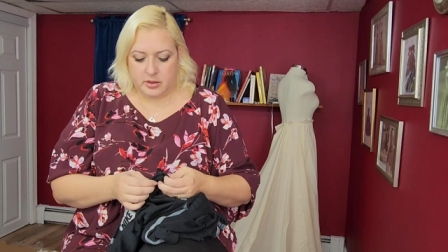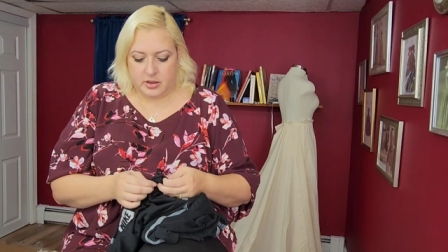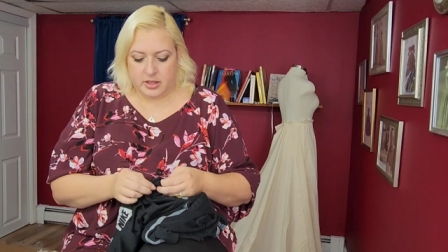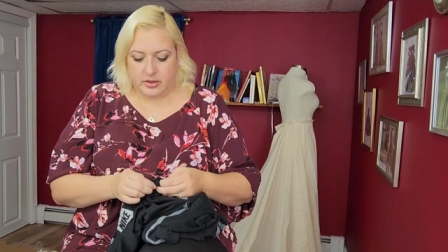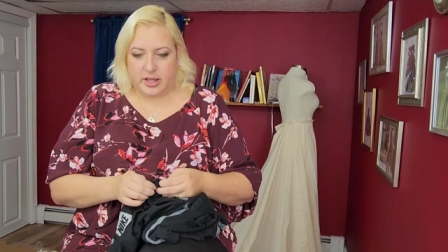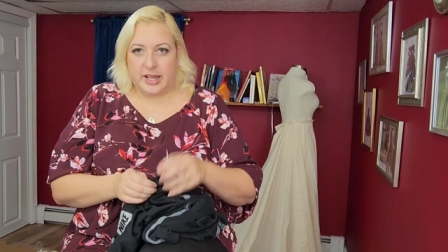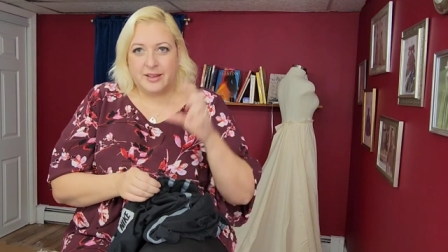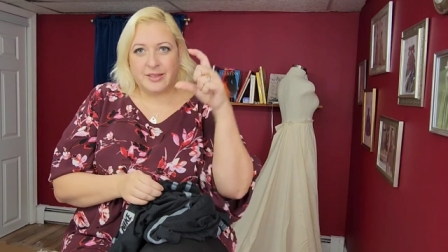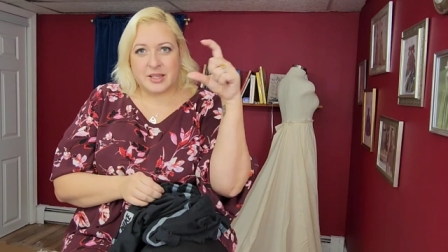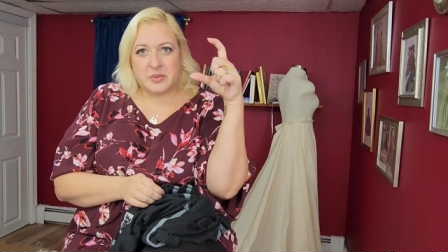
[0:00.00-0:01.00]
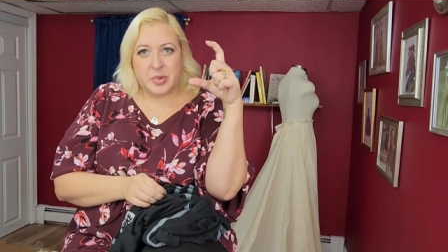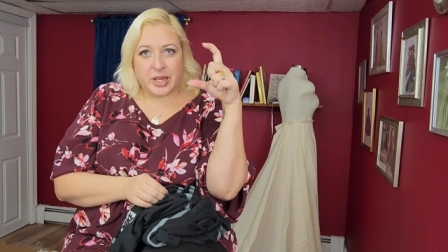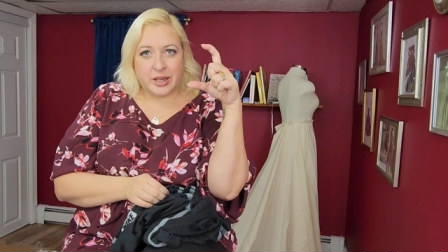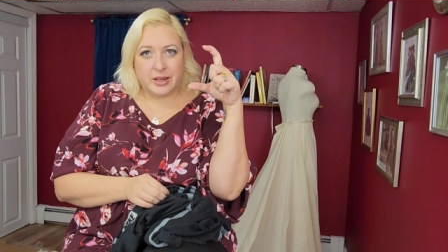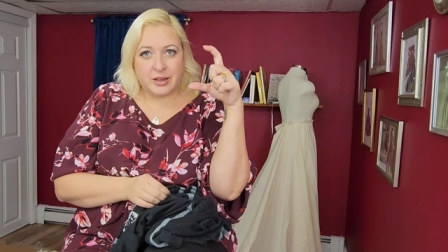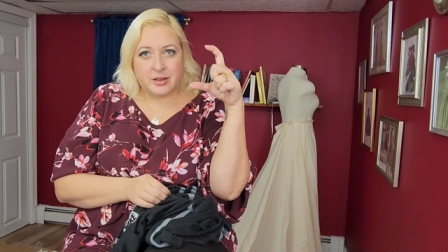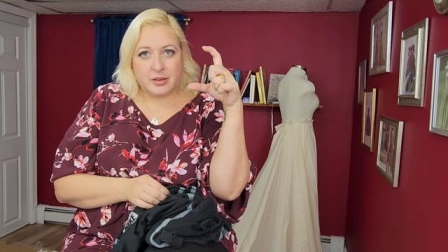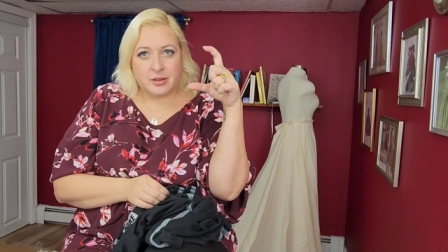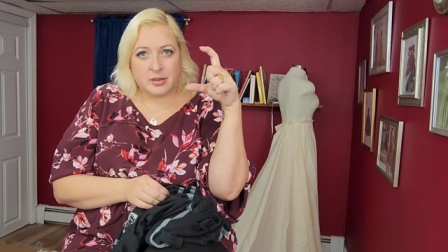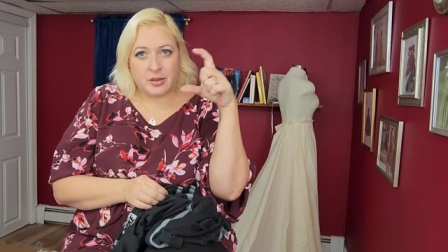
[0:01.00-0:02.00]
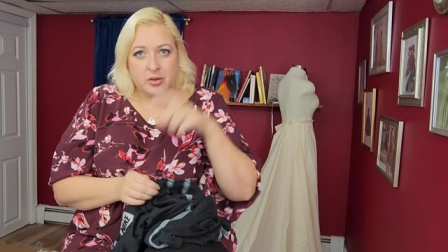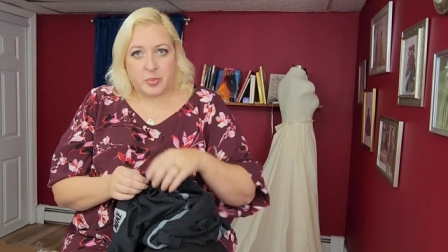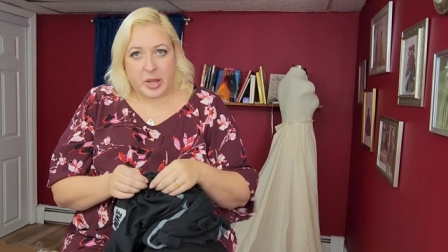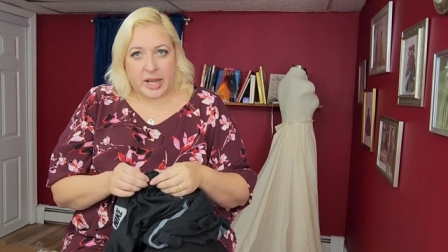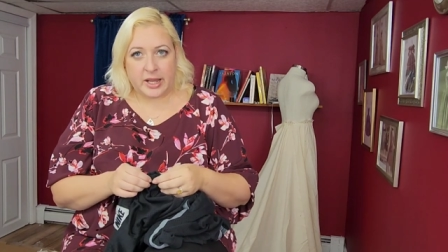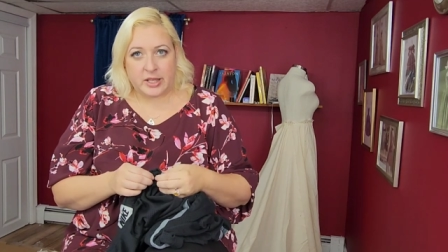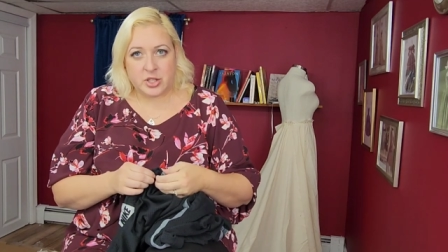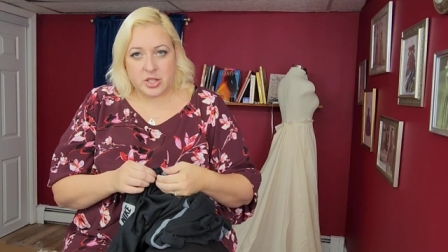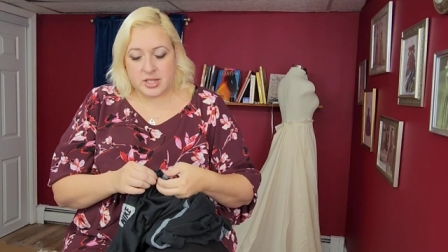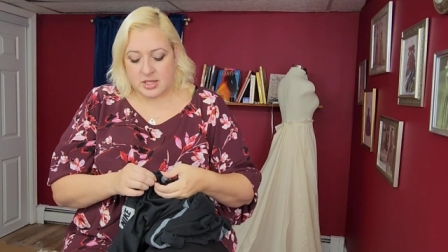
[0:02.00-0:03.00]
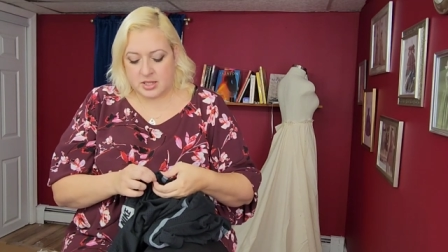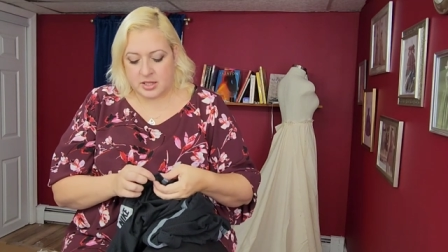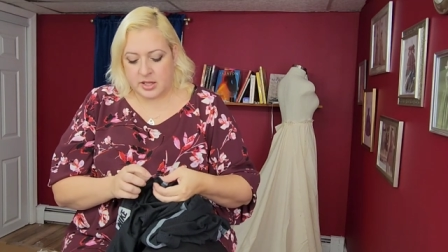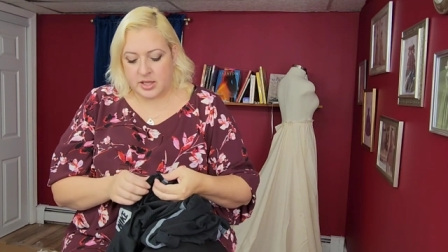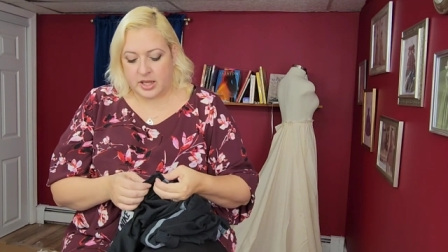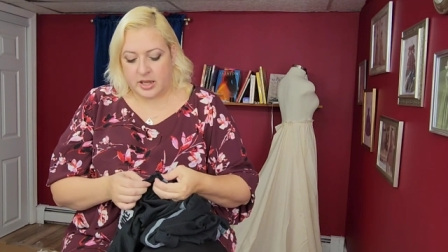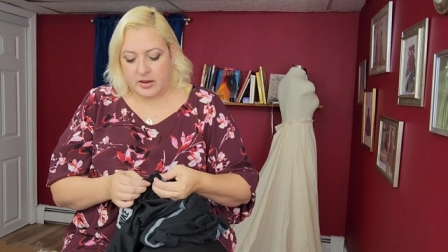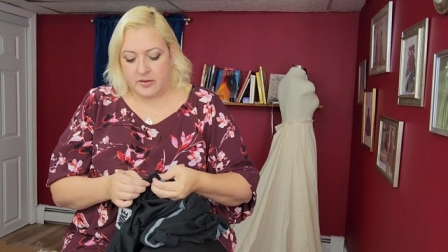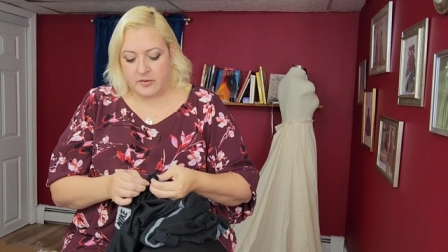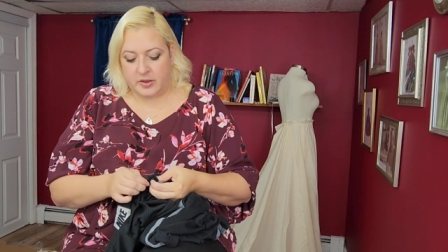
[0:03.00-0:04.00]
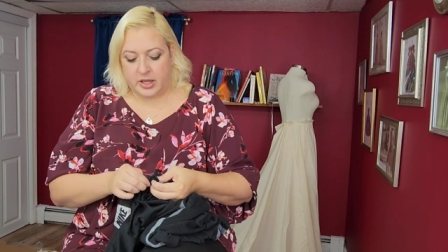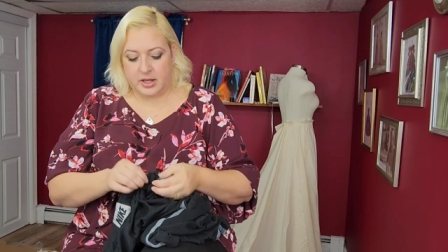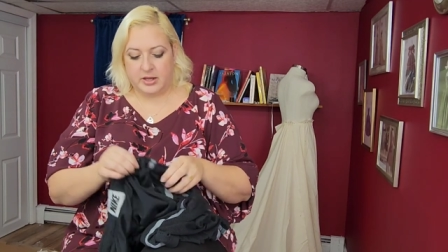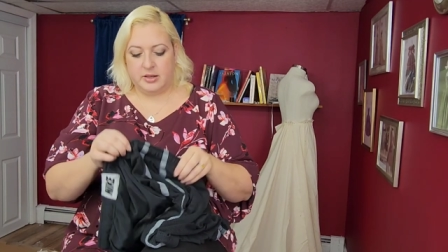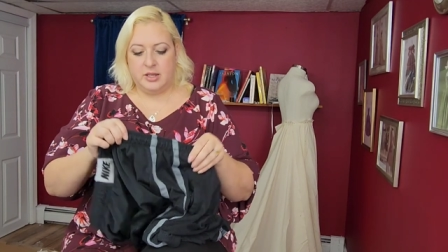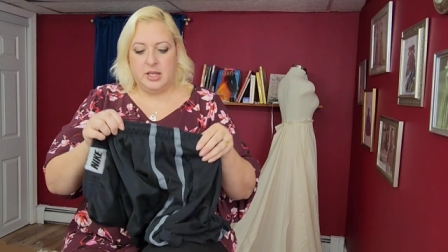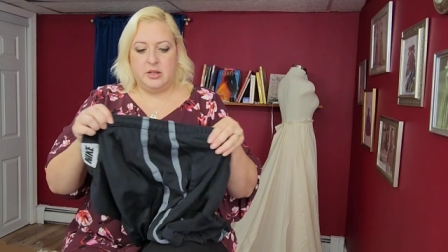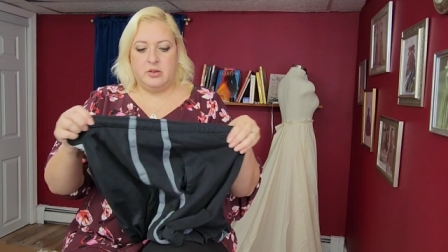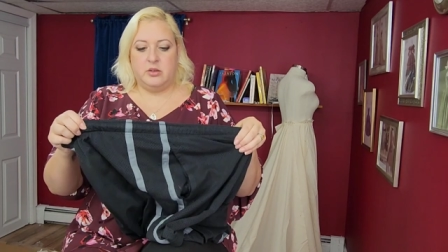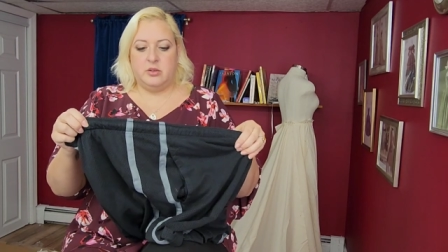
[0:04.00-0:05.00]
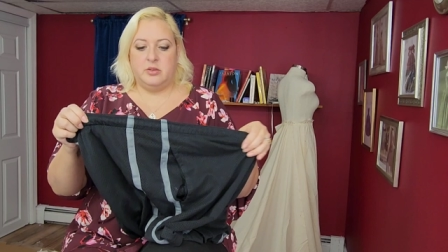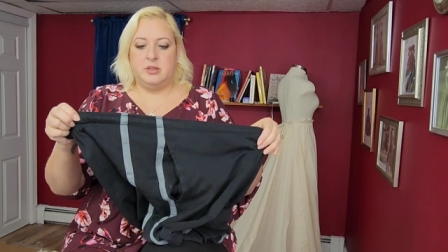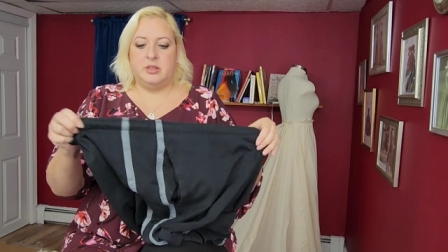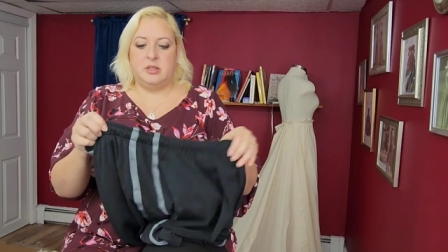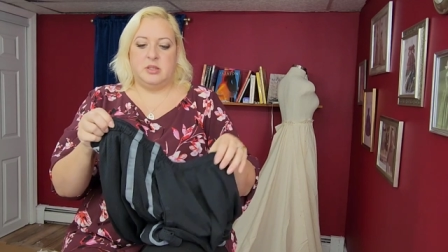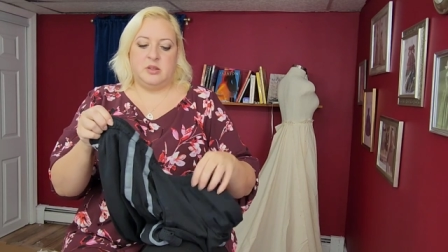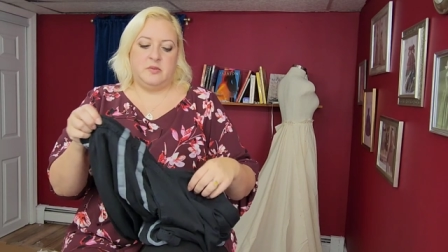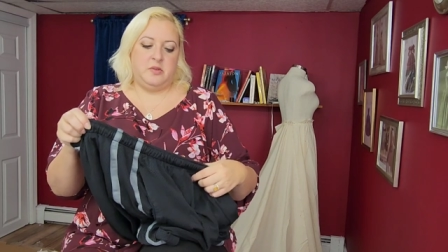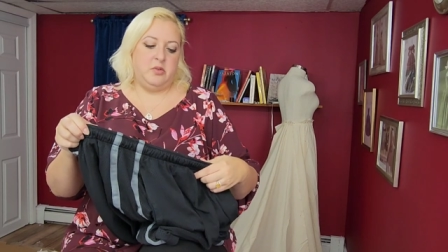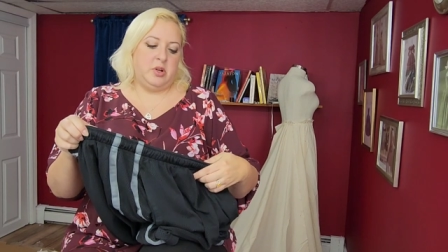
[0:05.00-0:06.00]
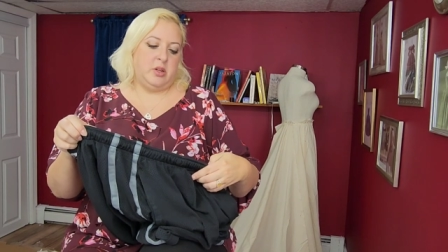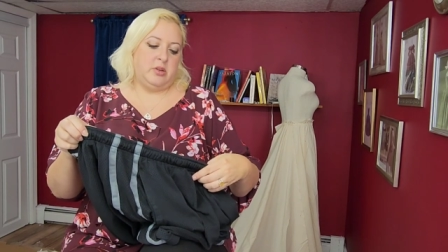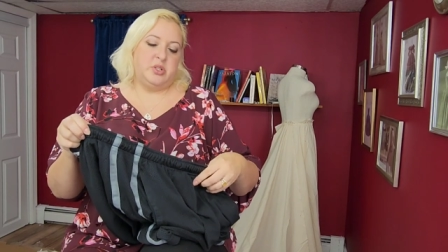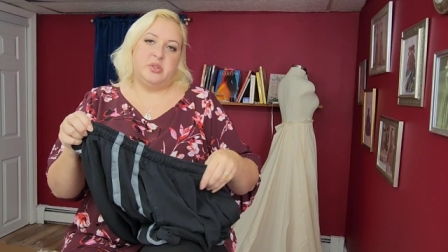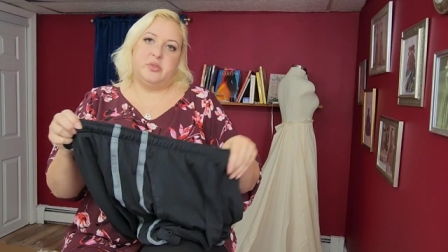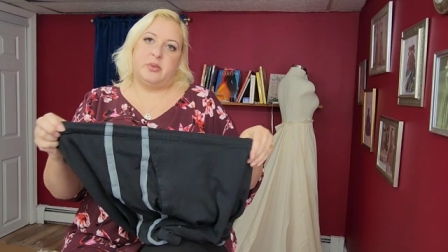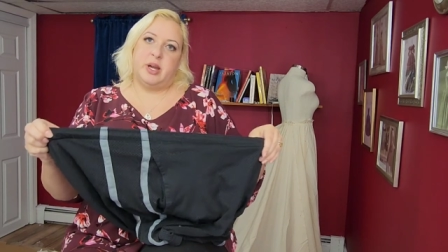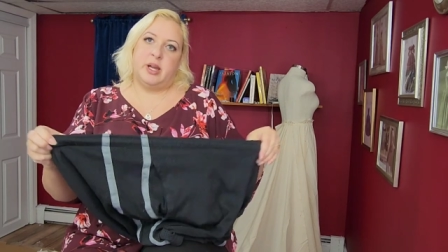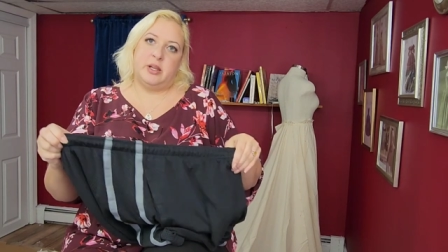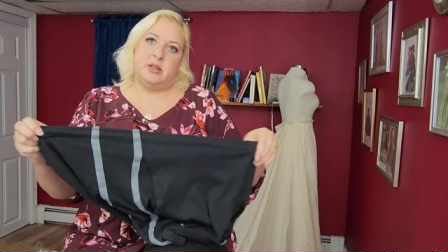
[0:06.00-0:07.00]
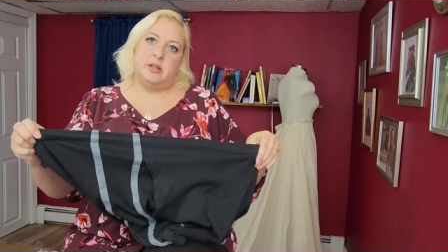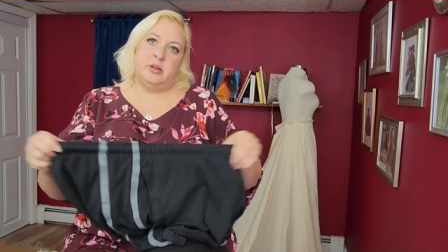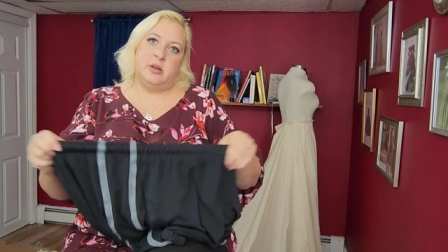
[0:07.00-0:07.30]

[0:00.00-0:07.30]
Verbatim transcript: They're like this big, little packages, and they have like needles, a few colors thread,